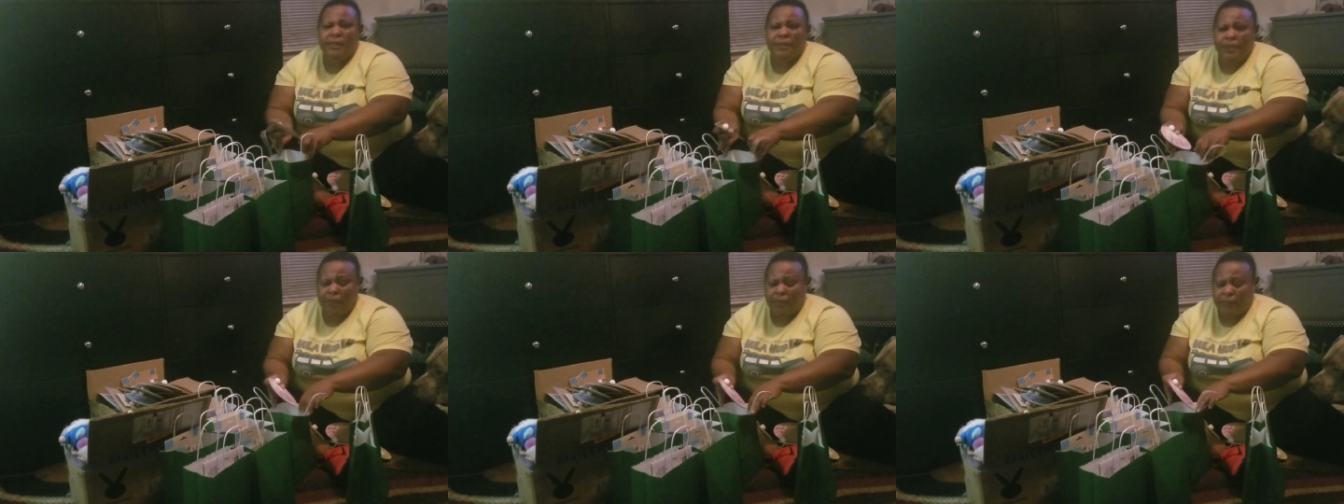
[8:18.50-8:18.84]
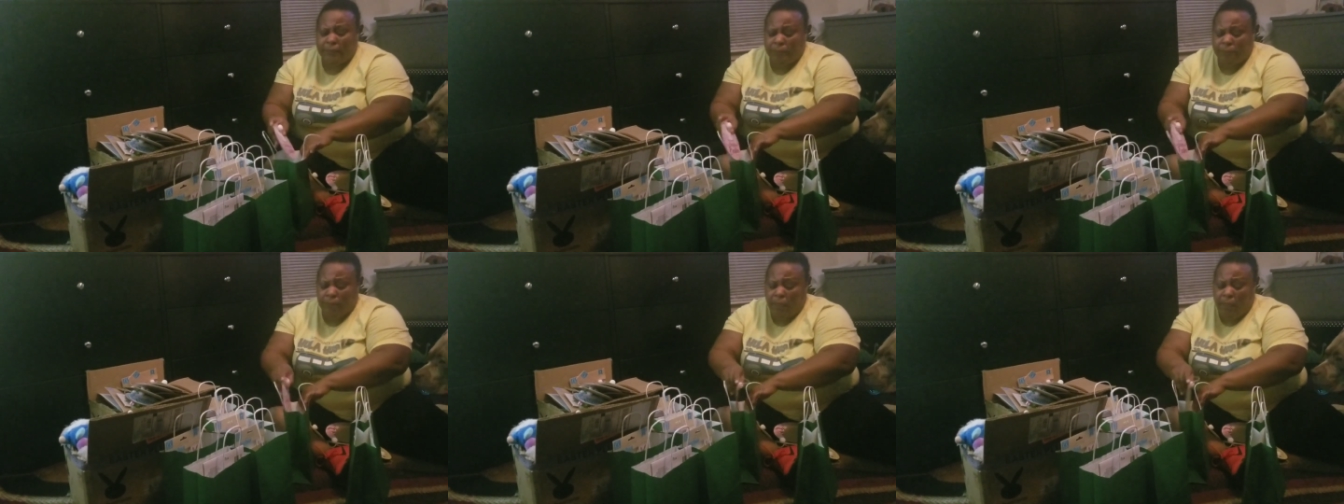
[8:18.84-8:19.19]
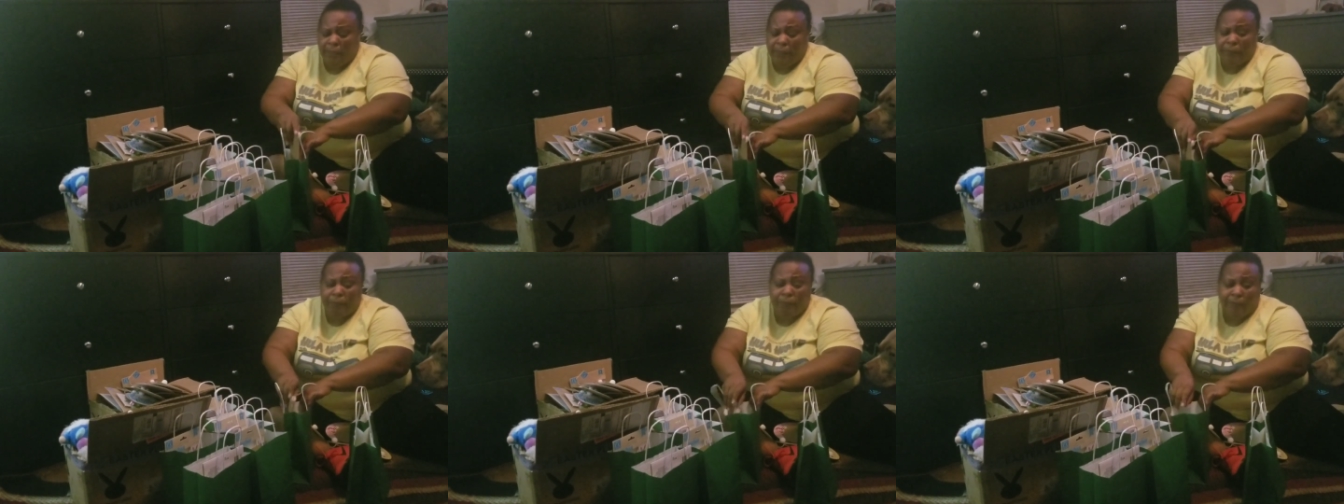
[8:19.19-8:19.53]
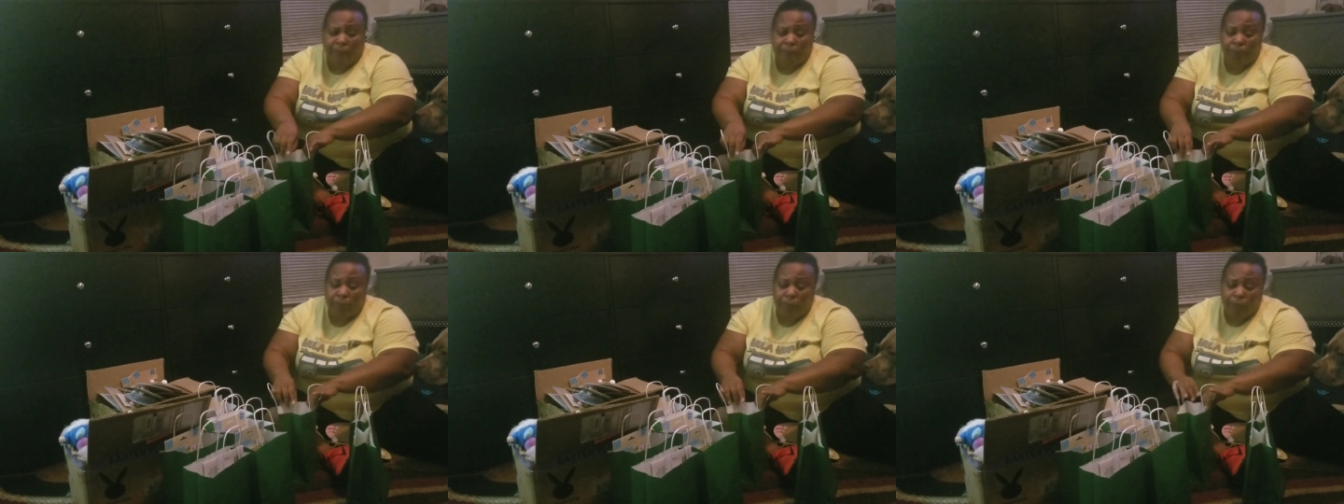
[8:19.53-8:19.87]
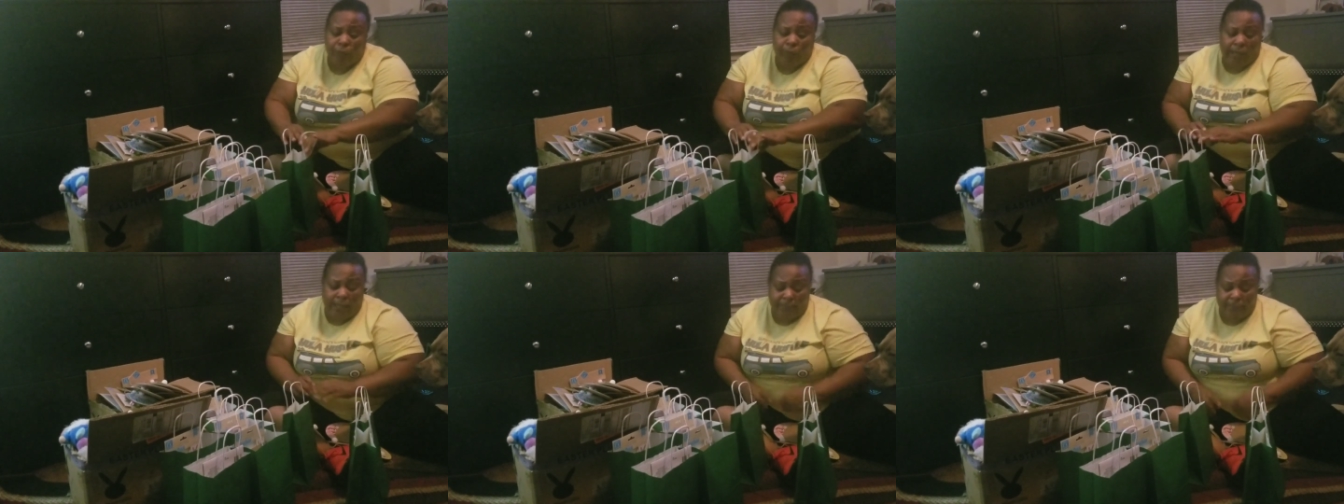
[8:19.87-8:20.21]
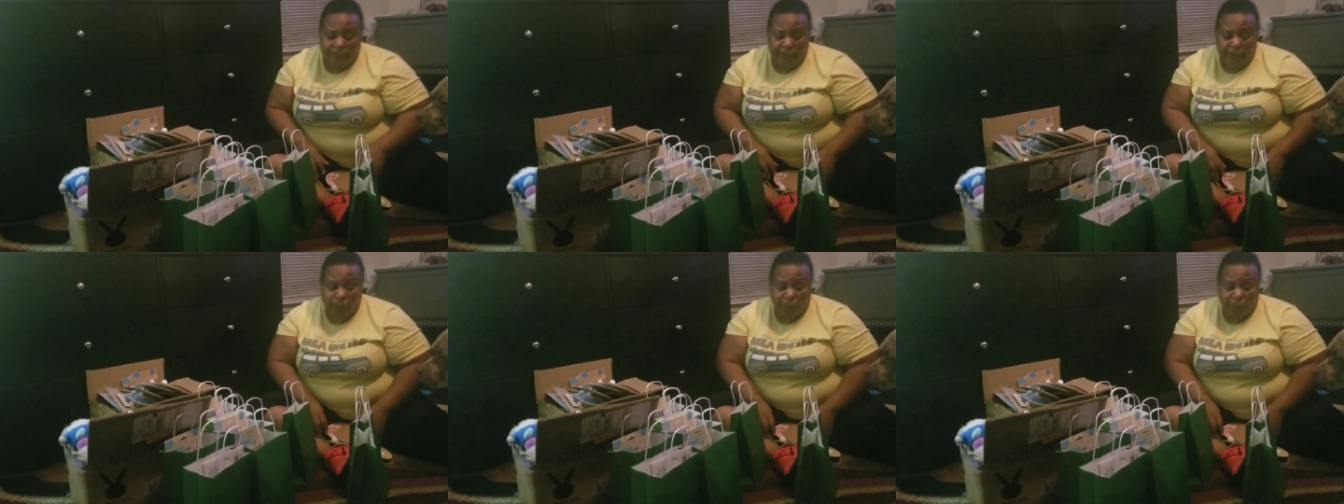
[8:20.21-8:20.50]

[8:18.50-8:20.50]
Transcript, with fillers: done around uh, there